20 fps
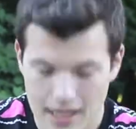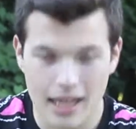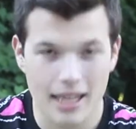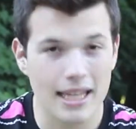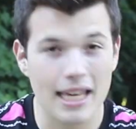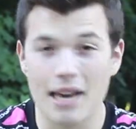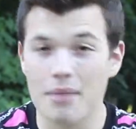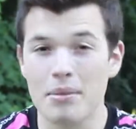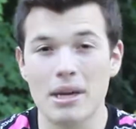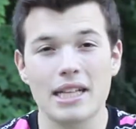I
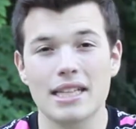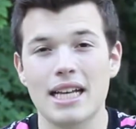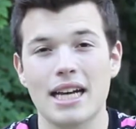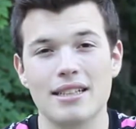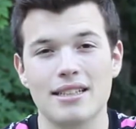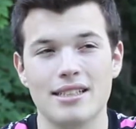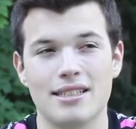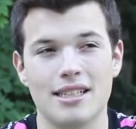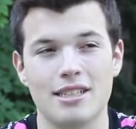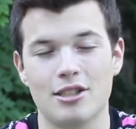can't make
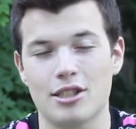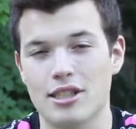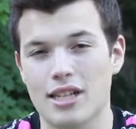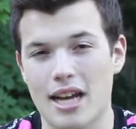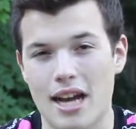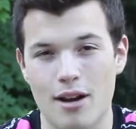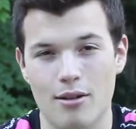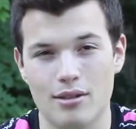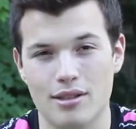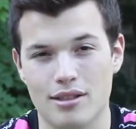that decision
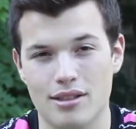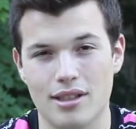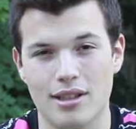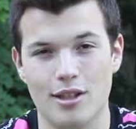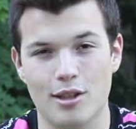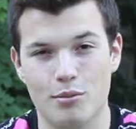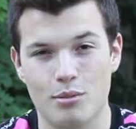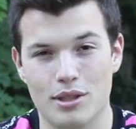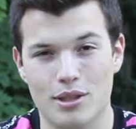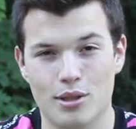now, it's a
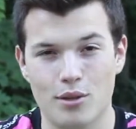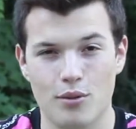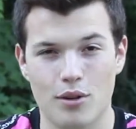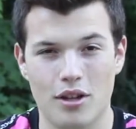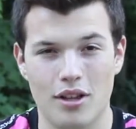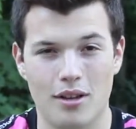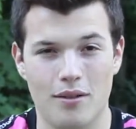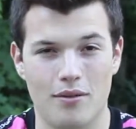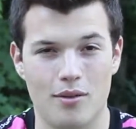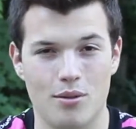little bit too
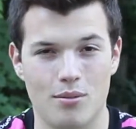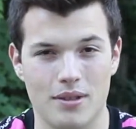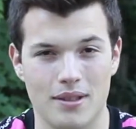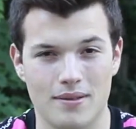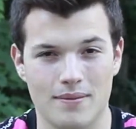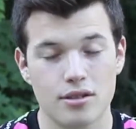early for me.